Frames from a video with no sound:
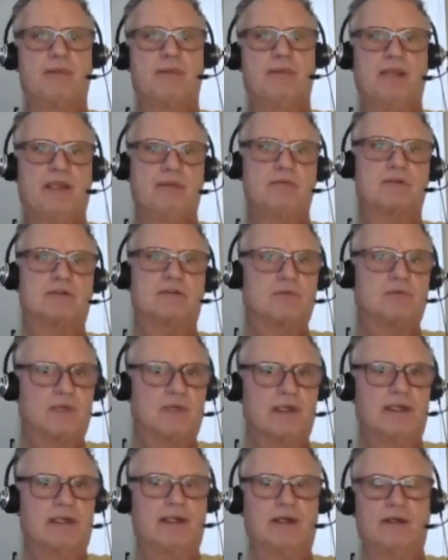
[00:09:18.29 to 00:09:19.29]
I mean, he was
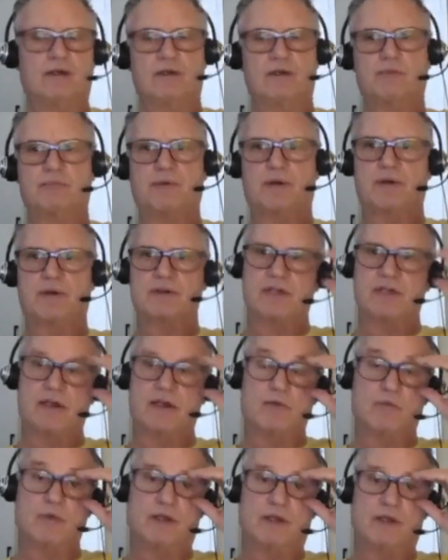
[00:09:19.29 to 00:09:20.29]
really a good
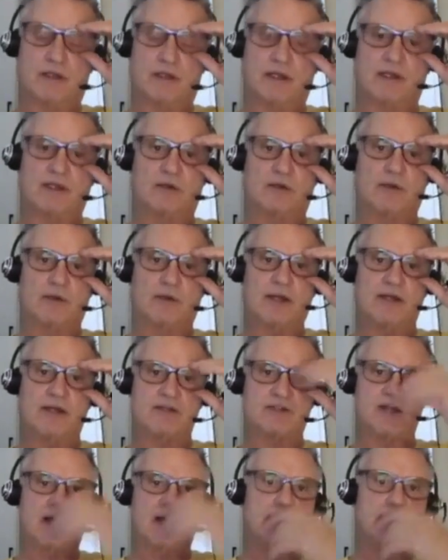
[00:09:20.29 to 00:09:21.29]
person and would have done a great
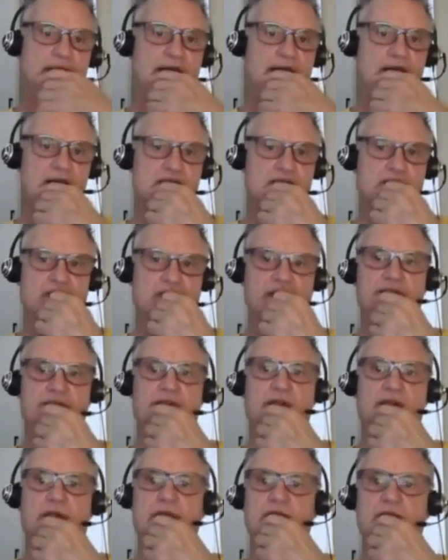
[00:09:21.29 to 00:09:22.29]
job pastoring a
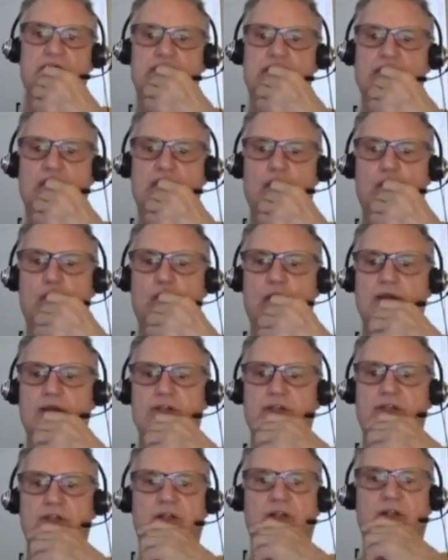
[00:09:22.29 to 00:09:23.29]
church, no
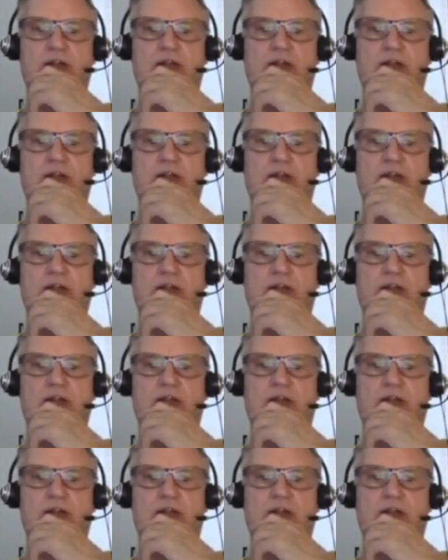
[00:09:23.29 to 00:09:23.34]
question.